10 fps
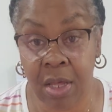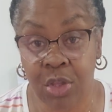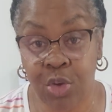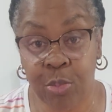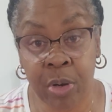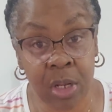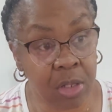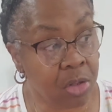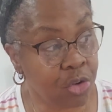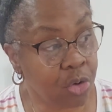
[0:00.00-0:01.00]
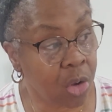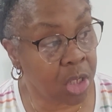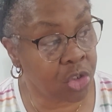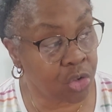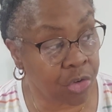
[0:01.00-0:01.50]
you'll
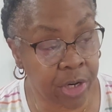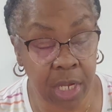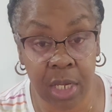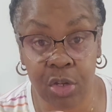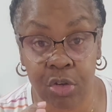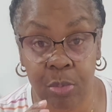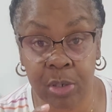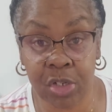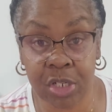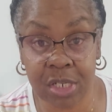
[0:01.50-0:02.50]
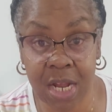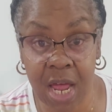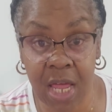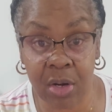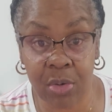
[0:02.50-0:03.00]
get your Cricut, you'll put your
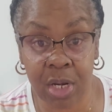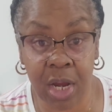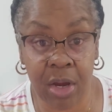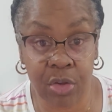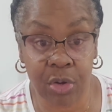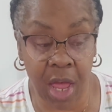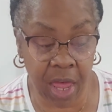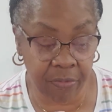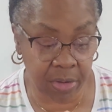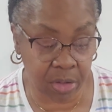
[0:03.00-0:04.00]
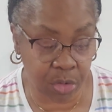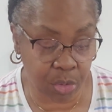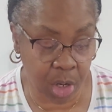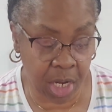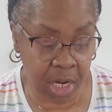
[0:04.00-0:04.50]
design on there, you'll
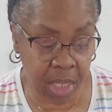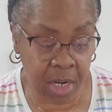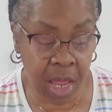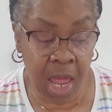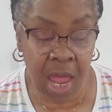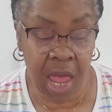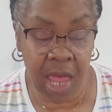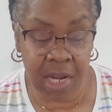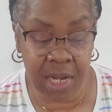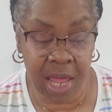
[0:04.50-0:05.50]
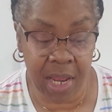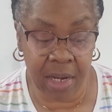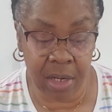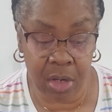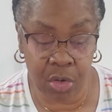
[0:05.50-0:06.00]
cut it, and
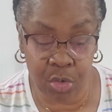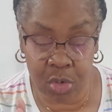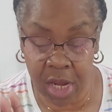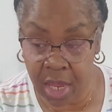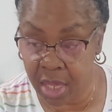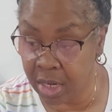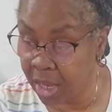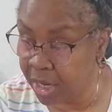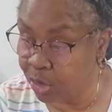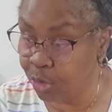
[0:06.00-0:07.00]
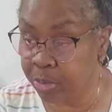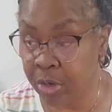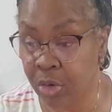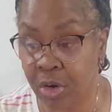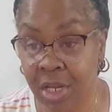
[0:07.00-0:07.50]
then you take it and you'll put
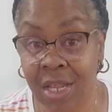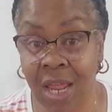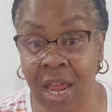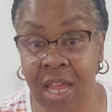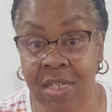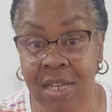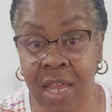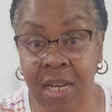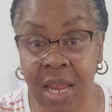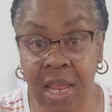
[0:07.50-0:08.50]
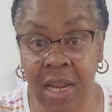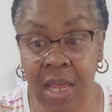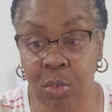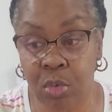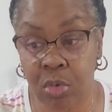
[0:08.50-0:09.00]
it on the glass, and then
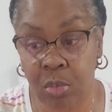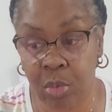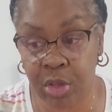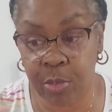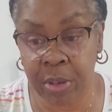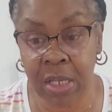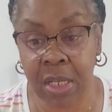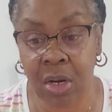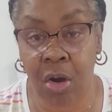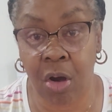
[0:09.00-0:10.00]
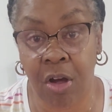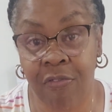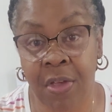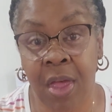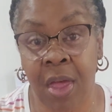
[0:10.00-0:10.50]
it will, when you peel it off,
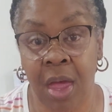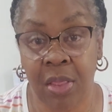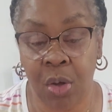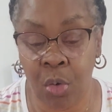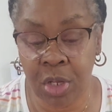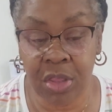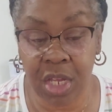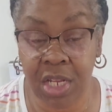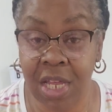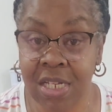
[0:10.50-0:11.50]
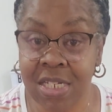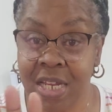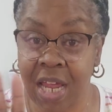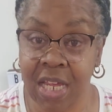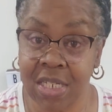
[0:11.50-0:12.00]
the only thing that
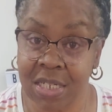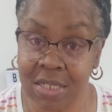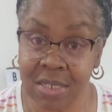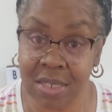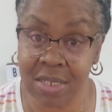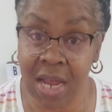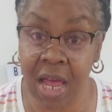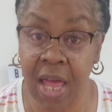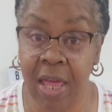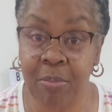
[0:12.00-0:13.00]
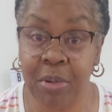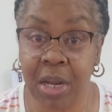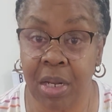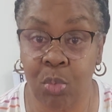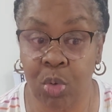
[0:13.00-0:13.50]
stays is the design, but
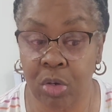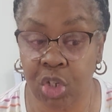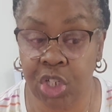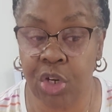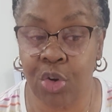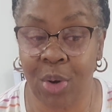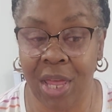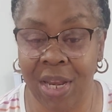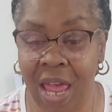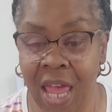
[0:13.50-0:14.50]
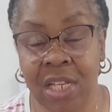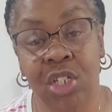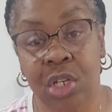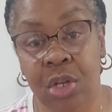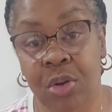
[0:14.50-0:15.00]
it will show an
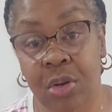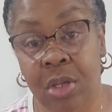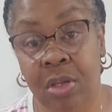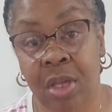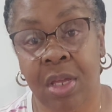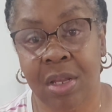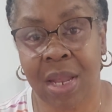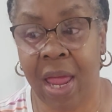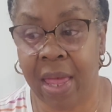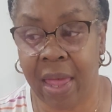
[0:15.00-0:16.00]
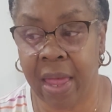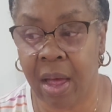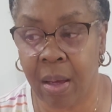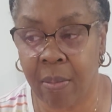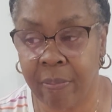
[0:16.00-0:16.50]
etched look. like
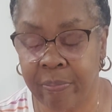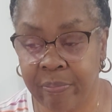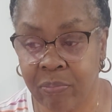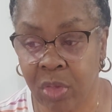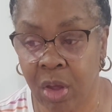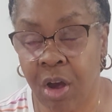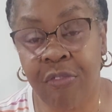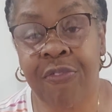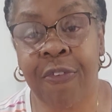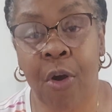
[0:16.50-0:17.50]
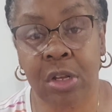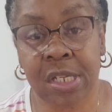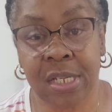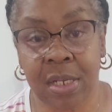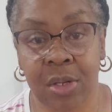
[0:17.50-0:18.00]
a
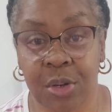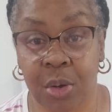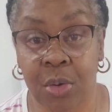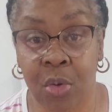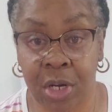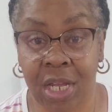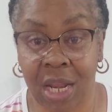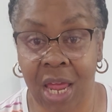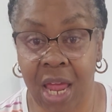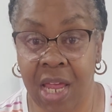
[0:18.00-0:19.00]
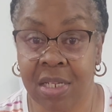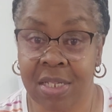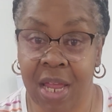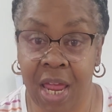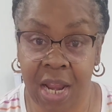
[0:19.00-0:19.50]
frosted look on the
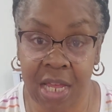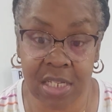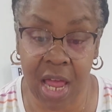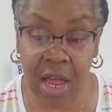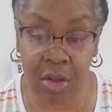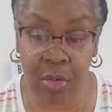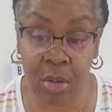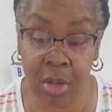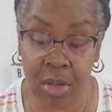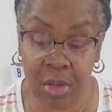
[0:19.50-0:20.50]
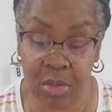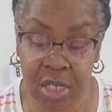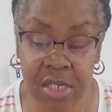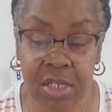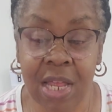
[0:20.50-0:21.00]
glass. And that's how
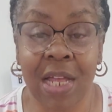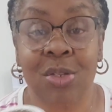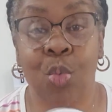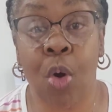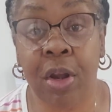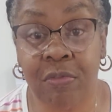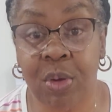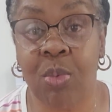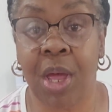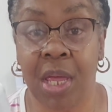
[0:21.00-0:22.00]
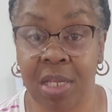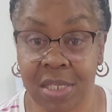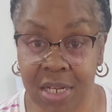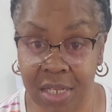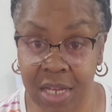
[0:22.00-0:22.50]
that's one of the ways
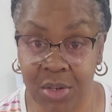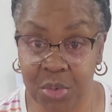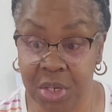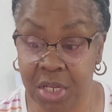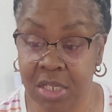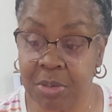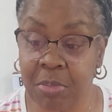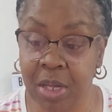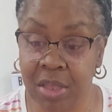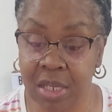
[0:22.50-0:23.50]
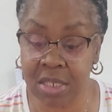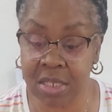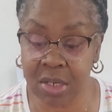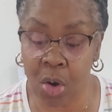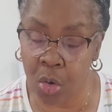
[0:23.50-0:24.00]
that they do this. But
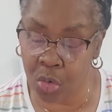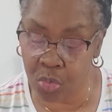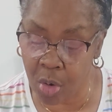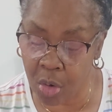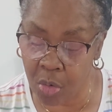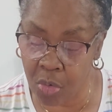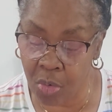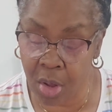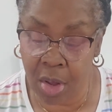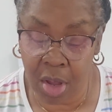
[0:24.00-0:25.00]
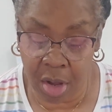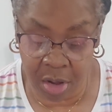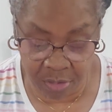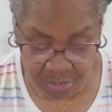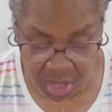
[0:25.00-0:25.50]
is a whole roll
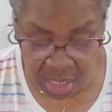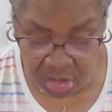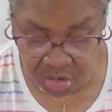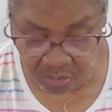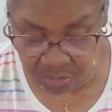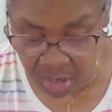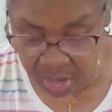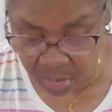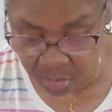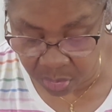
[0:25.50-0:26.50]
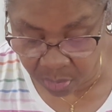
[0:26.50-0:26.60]
of etched vinyl.